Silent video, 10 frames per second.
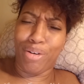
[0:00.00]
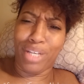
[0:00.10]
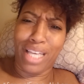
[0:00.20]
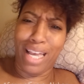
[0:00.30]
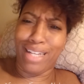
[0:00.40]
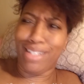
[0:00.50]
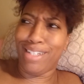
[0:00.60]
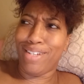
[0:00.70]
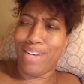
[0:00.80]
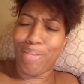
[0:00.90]
Again,
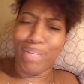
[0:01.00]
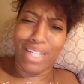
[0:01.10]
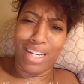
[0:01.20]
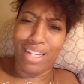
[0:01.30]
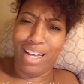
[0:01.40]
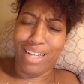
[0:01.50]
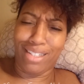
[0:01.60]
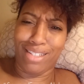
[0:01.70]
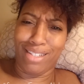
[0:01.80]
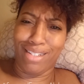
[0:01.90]
you know, I mean I, I
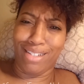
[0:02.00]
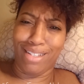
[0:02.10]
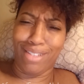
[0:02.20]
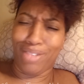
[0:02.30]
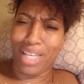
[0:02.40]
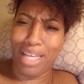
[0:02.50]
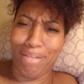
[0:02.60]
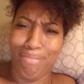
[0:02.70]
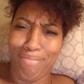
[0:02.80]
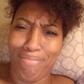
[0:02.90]
listen to Lil'
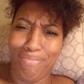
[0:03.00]
Kim